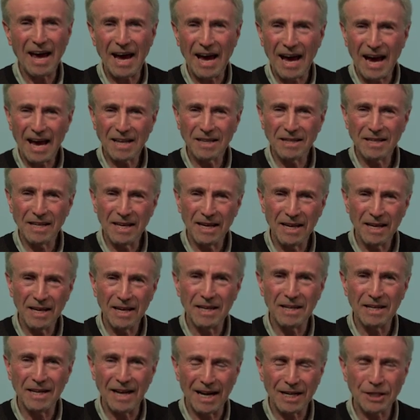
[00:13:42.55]
at the
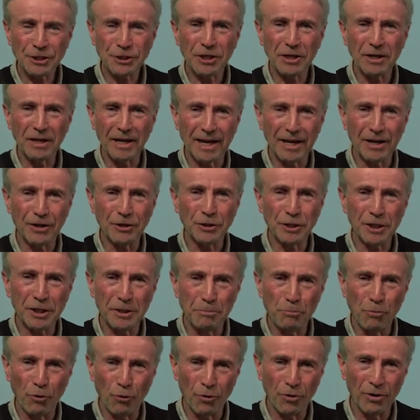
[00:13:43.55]
National
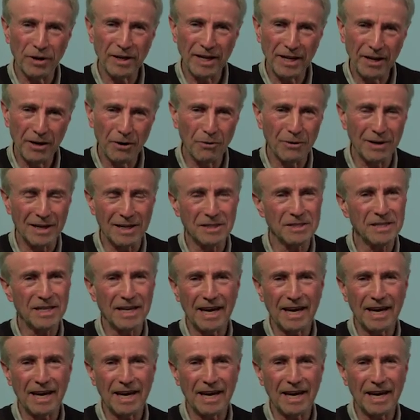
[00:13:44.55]
Energy Board hearings,